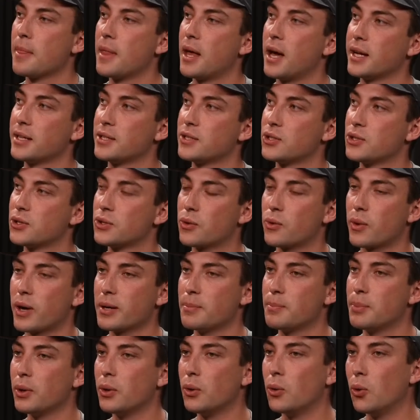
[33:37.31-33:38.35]
I
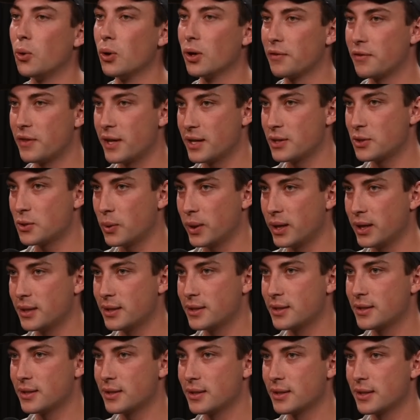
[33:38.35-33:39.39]
scrape all of their
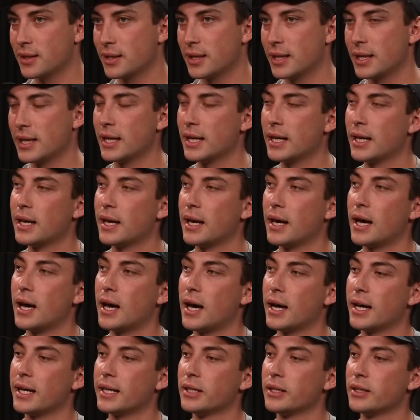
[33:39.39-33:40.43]
tweets.
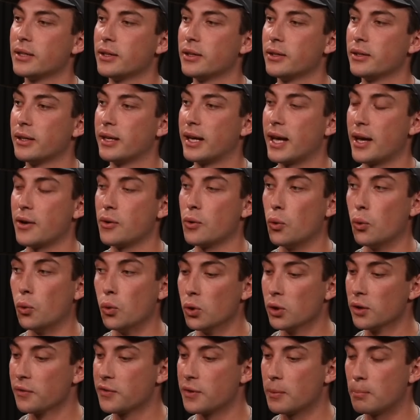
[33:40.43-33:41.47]
I get
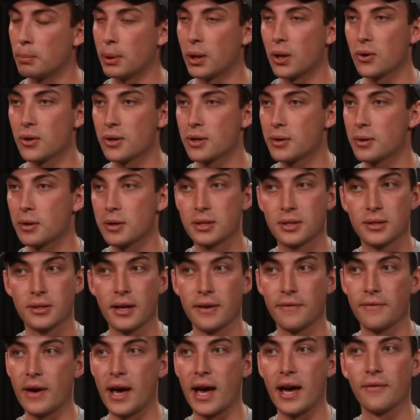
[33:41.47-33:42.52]
all of the blogs
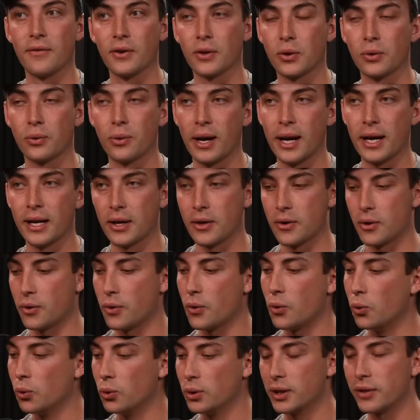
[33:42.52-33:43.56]
they've ever created on
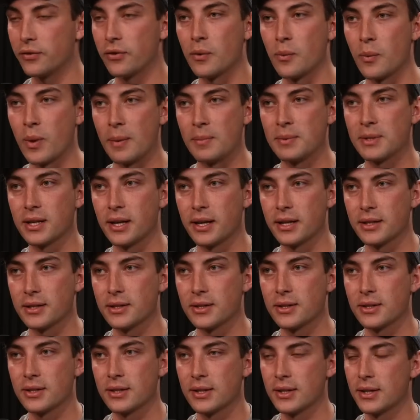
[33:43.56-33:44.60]
all different
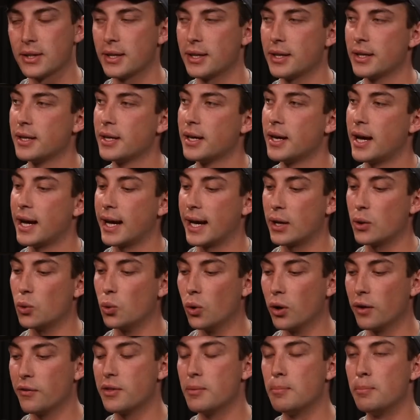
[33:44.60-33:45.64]
websites. I get
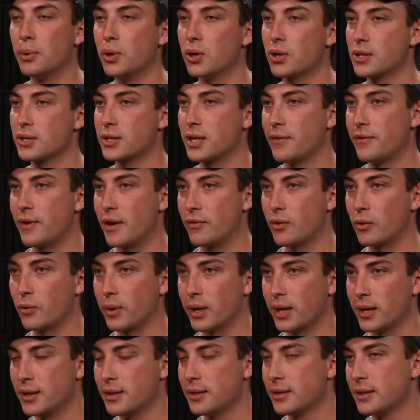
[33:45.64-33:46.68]
all of the books they've ever
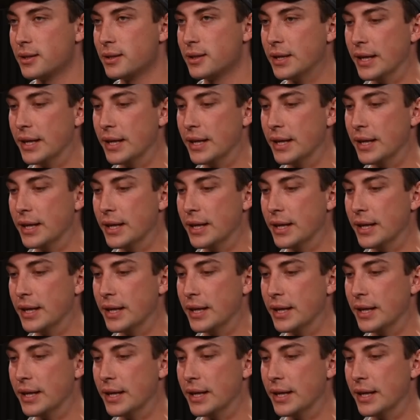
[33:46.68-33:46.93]
written,